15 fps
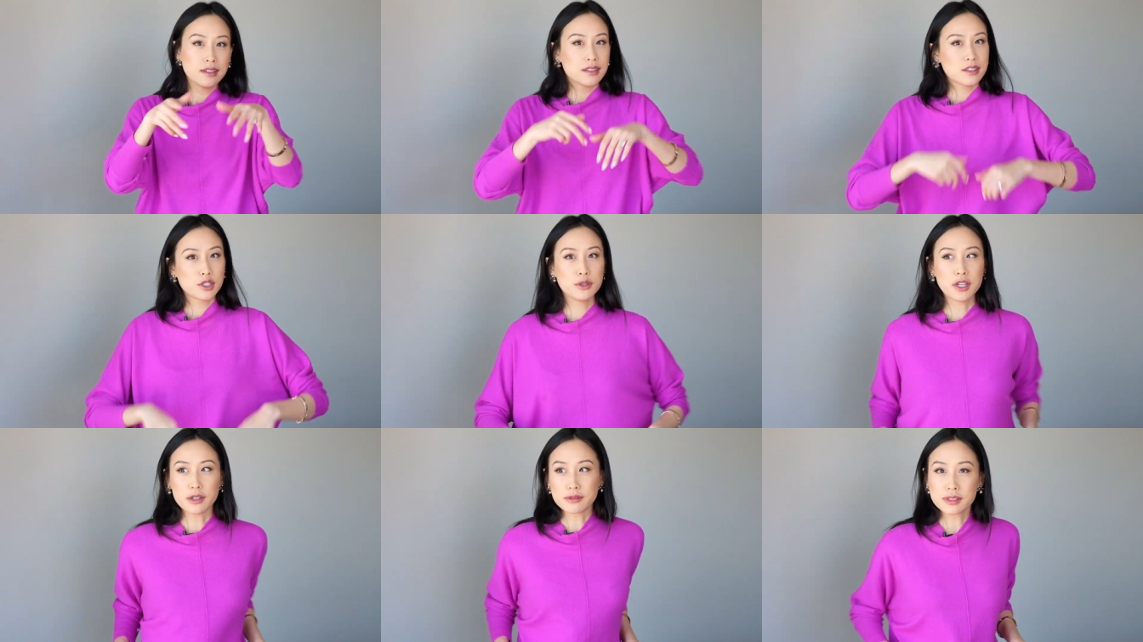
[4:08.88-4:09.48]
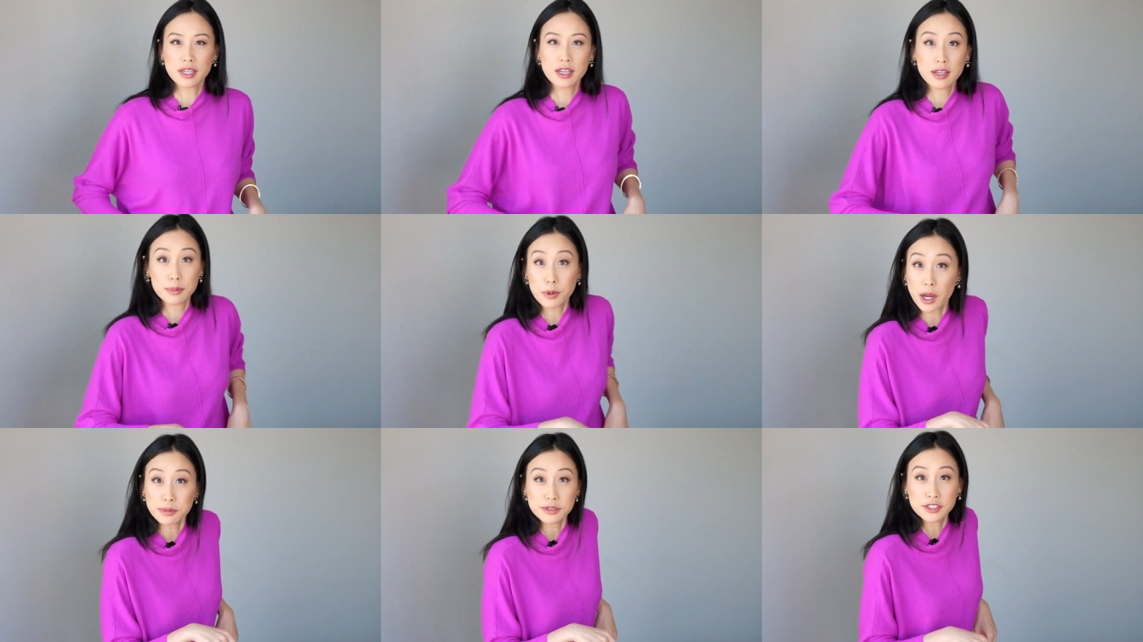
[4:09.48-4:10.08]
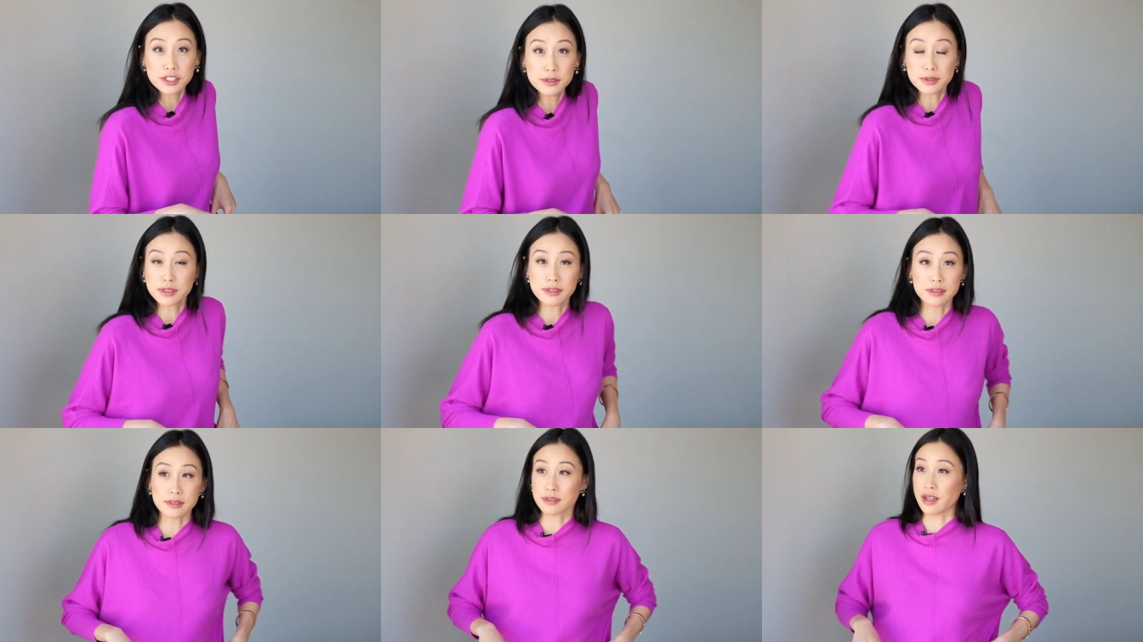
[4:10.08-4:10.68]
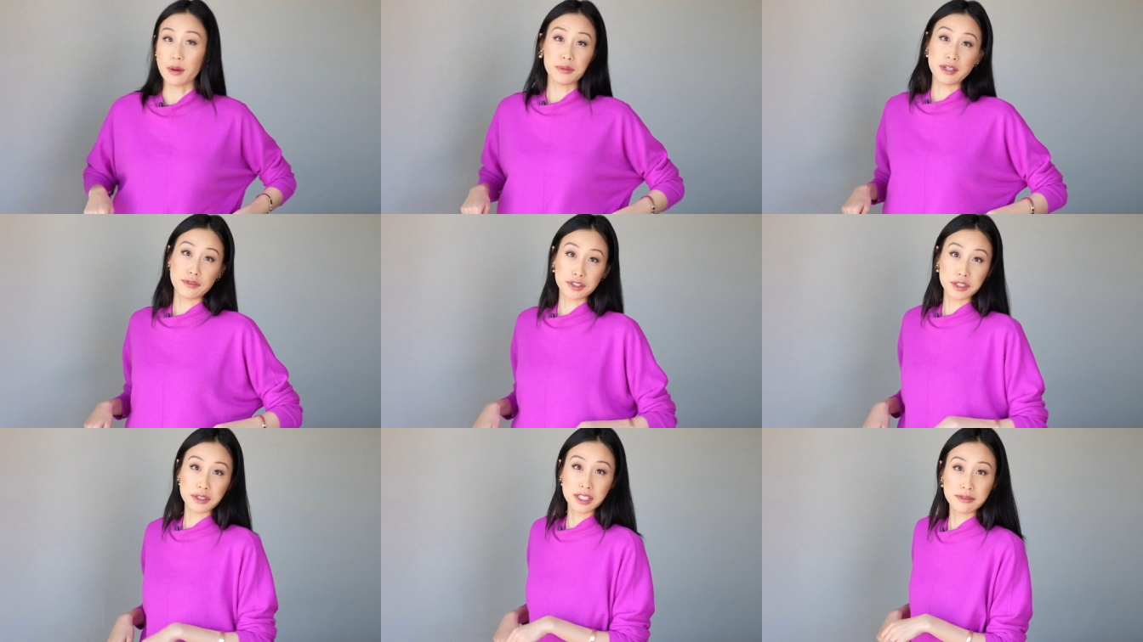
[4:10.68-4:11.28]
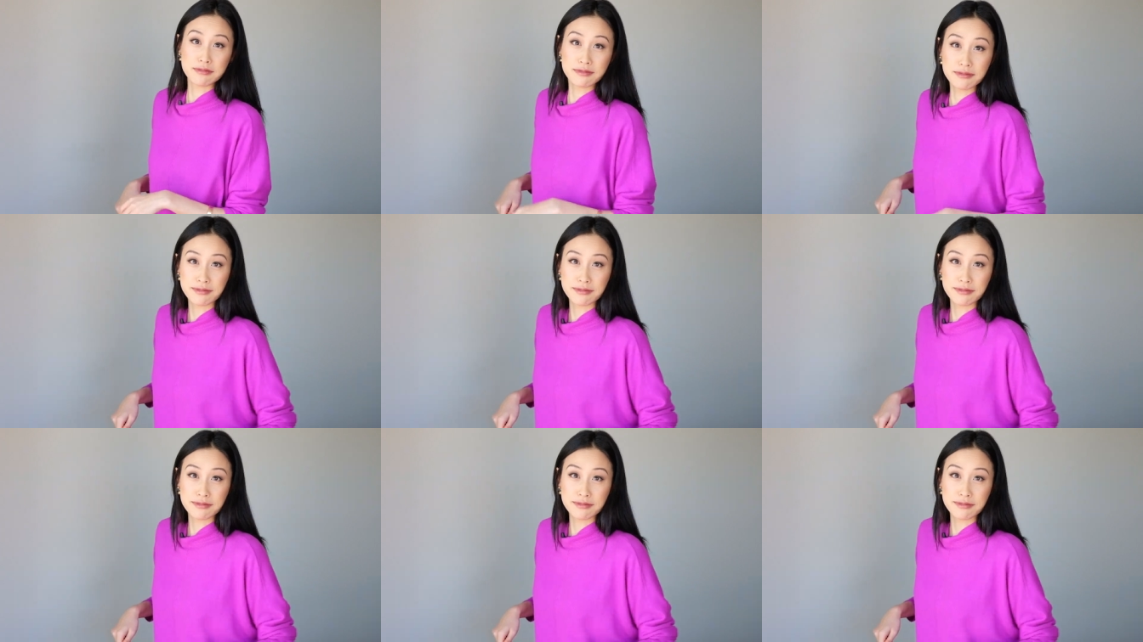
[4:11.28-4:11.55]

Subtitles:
kudos, props to you, because I would never do it.